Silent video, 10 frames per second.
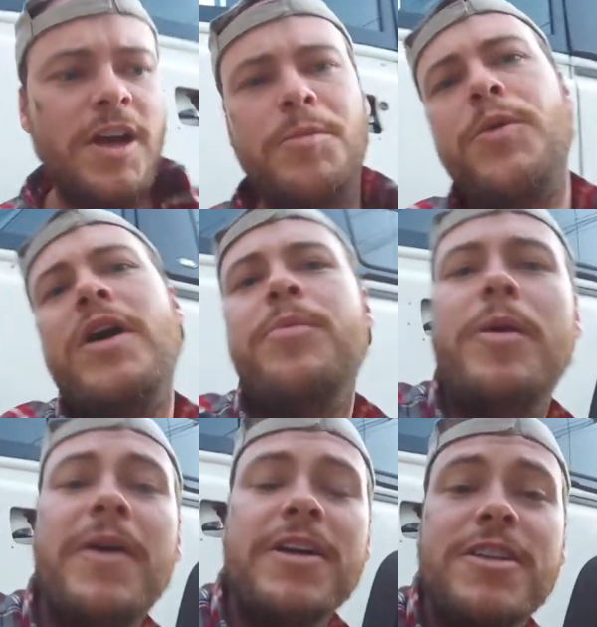My wife
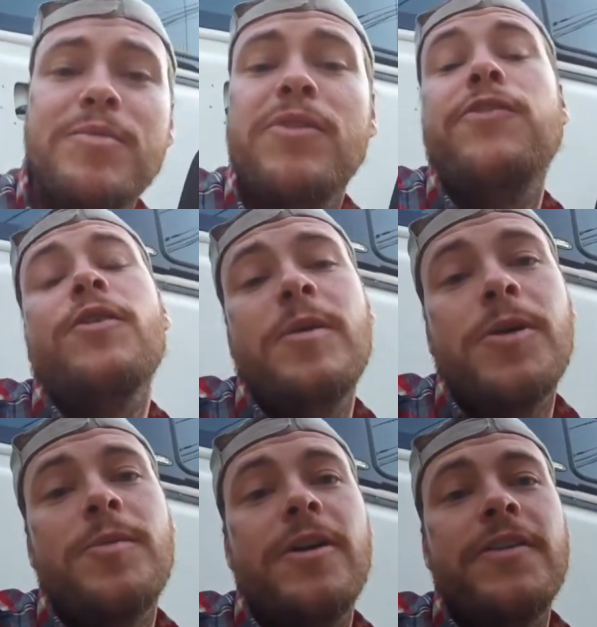up actually before I put
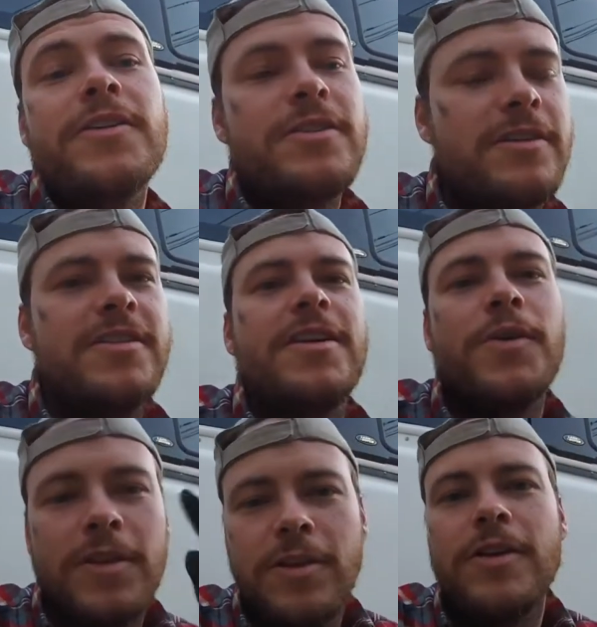them on there so I don't have to deal
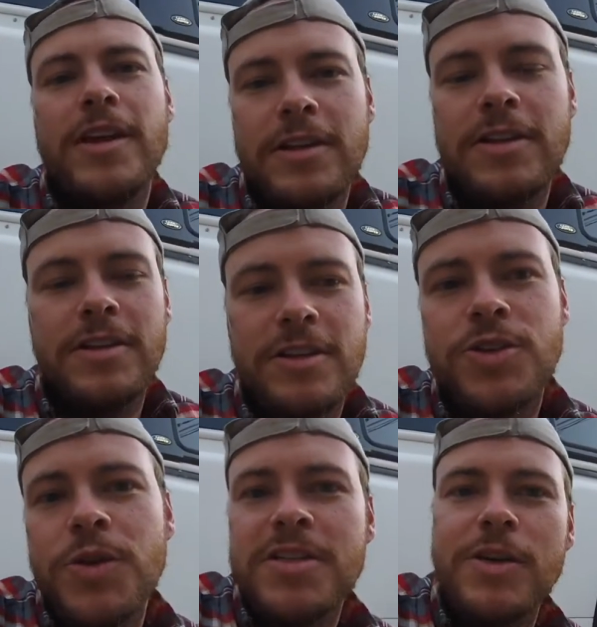with, you know, that the, the
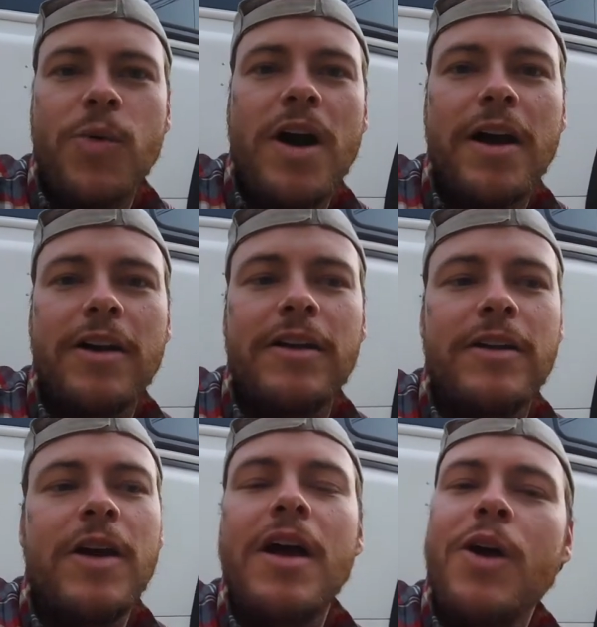twisting wire and
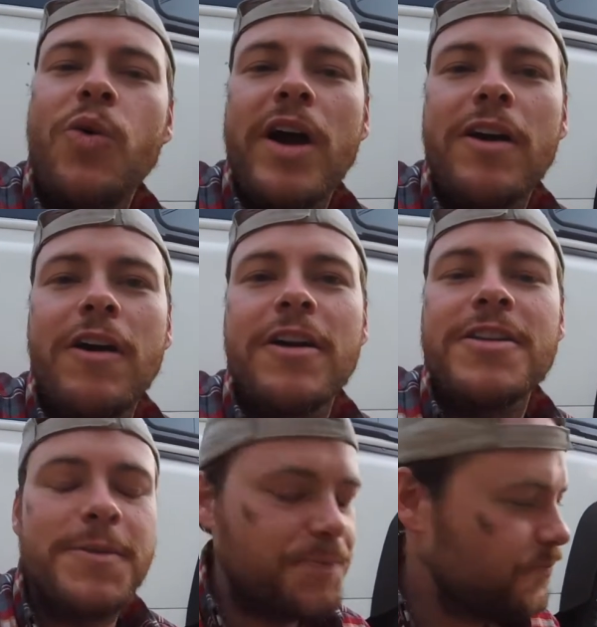wire
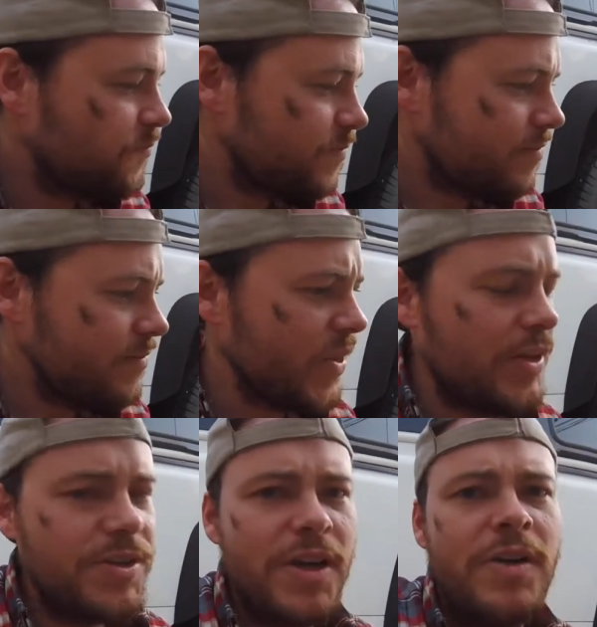harness.
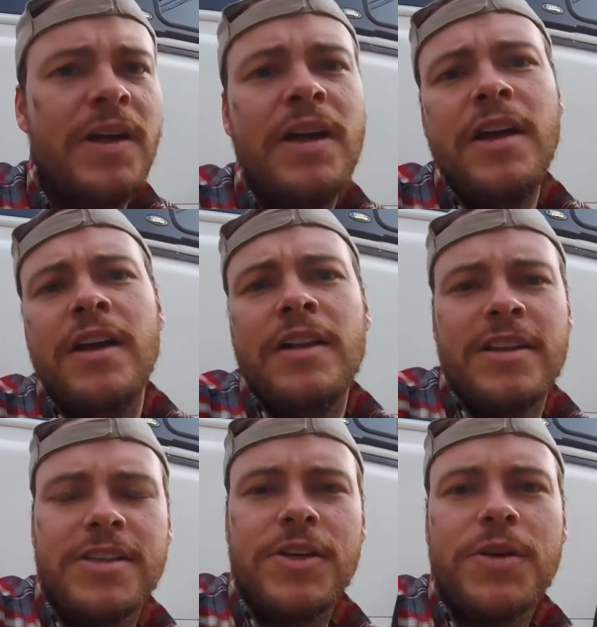So
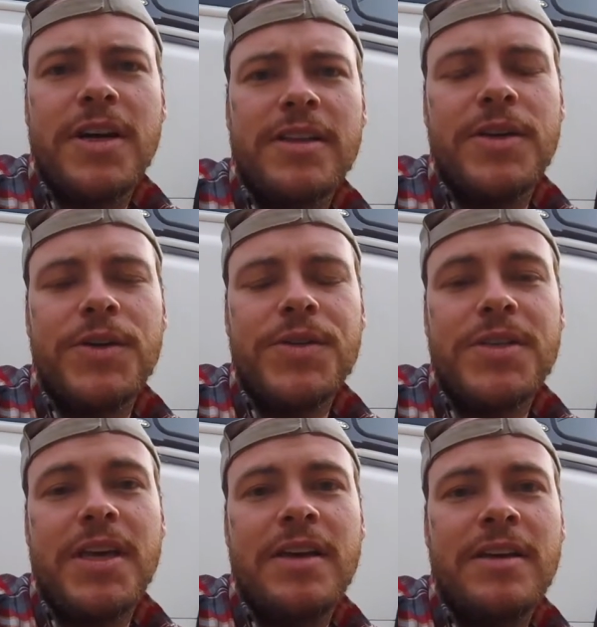let's go cut those
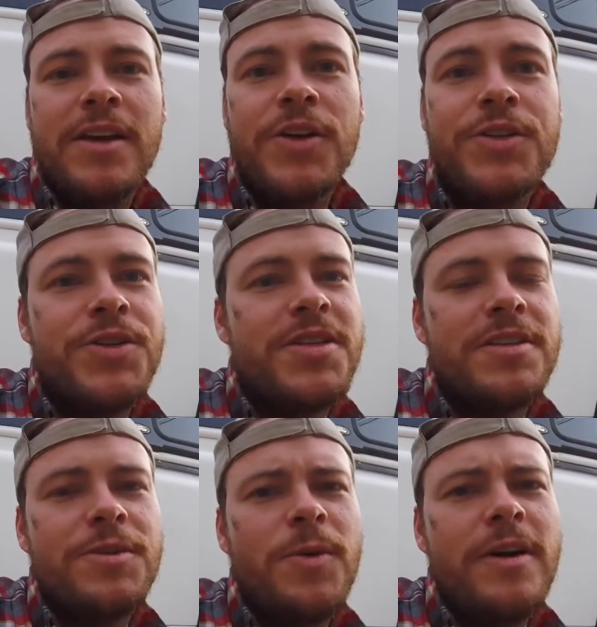O2
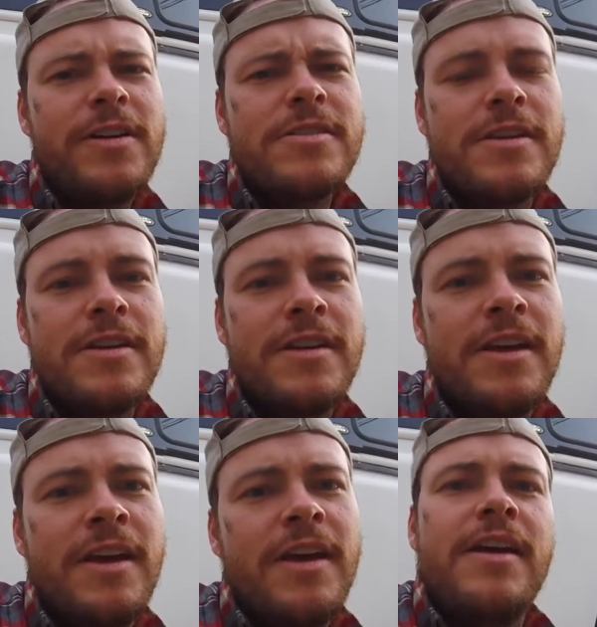sensor wires
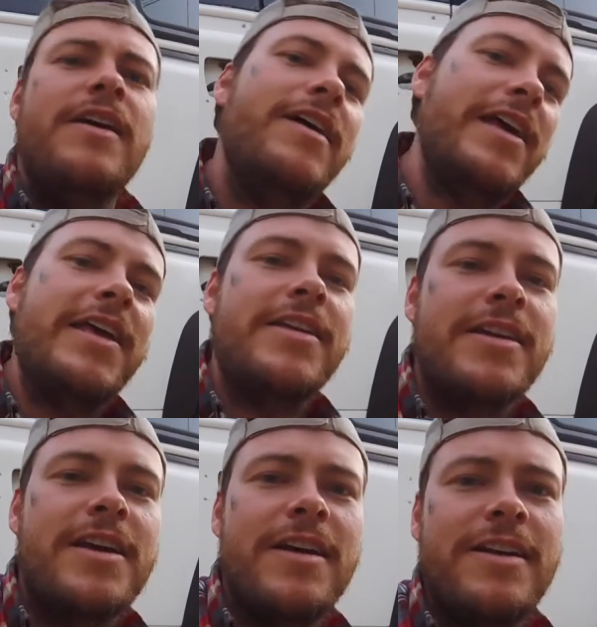and get to
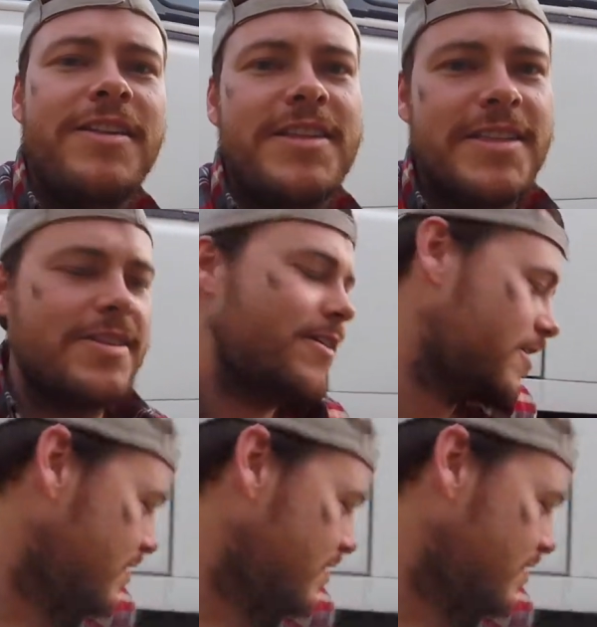cutting on this exhaust.